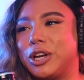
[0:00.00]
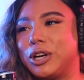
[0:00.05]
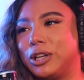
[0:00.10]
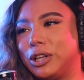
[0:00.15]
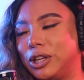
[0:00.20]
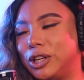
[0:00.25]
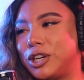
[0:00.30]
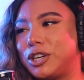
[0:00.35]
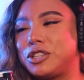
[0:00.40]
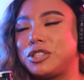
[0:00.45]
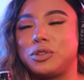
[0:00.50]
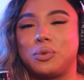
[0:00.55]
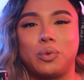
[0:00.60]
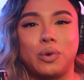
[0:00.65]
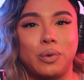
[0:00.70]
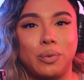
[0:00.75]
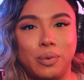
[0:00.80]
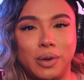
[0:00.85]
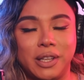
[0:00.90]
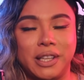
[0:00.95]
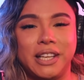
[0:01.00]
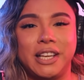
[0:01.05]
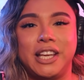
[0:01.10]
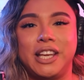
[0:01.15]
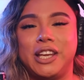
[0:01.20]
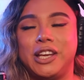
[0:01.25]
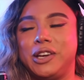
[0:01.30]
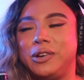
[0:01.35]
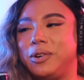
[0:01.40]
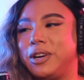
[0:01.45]
Their looks were really
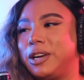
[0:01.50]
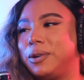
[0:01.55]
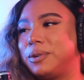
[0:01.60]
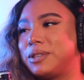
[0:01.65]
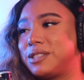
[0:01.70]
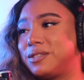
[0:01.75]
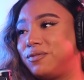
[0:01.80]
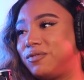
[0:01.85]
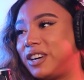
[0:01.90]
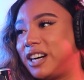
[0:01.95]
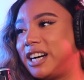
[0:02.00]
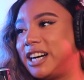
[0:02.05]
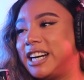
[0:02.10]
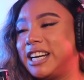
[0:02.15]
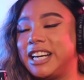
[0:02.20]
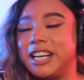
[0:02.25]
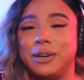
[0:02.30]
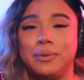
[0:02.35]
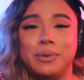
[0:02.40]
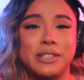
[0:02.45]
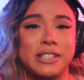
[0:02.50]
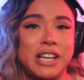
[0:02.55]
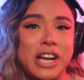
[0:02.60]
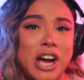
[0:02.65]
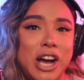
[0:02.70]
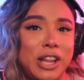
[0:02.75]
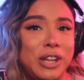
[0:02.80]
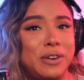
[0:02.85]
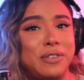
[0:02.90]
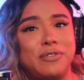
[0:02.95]
cute. It was fun. It was
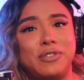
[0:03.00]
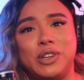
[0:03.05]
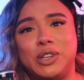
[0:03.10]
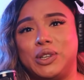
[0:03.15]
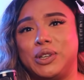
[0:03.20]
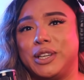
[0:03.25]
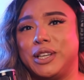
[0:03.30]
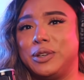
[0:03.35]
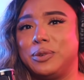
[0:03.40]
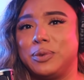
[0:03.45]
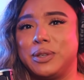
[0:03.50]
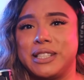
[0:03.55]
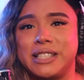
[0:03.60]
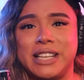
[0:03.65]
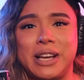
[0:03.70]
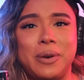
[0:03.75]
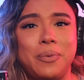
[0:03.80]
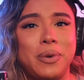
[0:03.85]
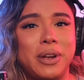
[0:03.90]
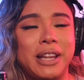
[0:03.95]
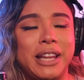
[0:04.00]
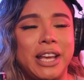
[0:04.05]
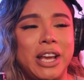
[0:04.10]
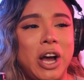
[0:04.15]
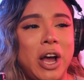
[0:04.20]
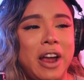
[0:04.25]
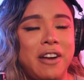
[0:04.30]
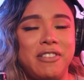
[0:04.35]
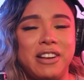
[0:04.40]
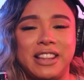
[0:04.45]
colorful. It was
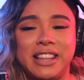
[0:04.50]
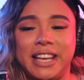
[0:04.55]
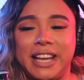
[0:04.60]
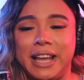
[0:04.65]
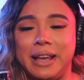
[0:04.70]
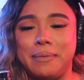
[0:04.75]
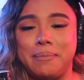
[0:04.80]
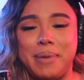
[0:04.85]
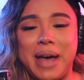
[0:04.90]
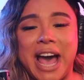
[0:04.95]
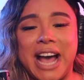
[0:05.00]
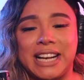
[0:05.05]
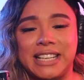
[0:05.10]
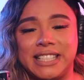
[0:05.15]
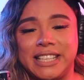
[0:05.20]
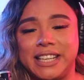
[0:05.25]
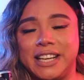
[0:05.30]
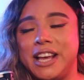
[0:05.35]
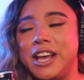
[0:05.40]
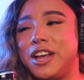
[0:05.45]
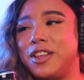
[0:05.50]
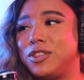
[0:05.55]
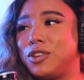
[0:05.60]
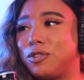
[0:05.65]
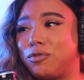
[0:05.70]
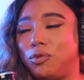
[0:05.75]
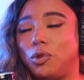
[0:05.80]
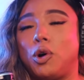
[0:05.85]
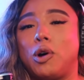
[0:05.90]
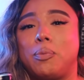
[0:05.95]
really everything impacted.
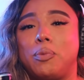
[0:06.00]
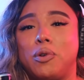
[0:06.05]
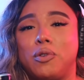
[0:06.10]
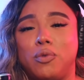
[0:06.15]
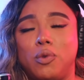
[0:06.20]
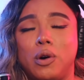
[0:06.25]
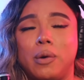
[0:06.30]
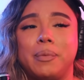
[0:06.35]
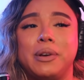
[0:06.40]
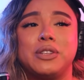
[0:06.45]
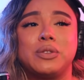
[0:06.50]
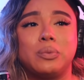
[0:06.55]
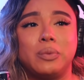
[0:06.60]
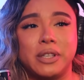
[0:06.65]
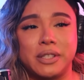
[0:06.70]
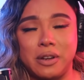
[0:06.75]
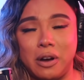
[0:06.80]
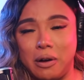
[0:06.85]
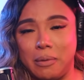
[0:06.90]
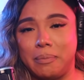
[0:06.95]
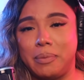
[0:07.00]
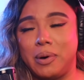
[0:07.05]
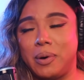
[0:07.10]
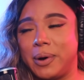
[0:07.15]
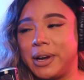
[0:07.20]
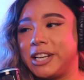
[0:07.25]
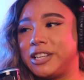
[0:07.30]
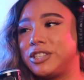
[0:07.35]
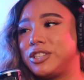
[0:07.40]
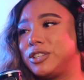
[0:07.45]
Their floor performance was on
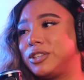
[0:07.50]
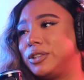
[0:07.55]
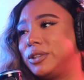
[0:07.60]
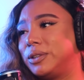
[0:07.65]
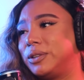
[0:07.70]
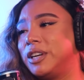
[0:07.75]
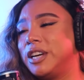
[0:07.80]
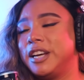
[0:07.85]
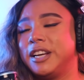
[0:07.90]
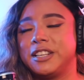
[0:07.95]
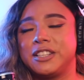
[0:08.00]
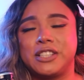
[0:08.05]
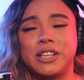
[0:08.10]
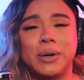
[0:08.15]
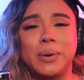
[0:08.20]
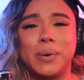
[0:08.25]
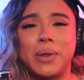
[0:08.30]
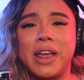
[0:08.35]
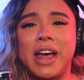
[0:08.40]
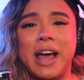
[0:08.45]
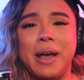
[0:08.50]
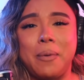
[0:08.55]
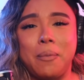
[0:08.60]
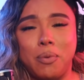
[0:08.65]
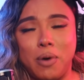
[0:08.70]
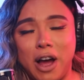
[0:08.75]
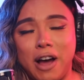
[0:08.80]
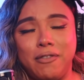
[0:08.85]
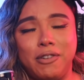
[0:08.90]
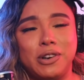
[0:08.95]
point too. So
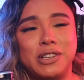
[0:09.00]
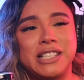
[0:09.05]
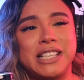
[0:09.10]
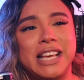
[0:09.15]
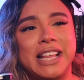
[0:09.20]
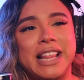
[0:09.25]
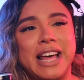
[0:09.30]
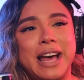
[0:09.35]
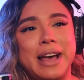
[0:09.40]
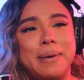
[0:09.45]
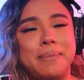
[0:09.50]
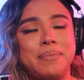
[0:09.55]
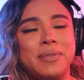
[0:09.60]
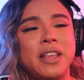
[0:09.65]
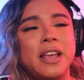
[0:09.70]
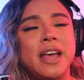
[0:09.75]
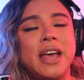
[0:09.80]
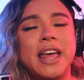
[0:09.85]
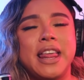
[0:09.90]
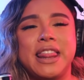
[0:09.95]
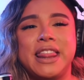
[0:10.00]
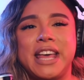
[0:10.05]
bravo to them.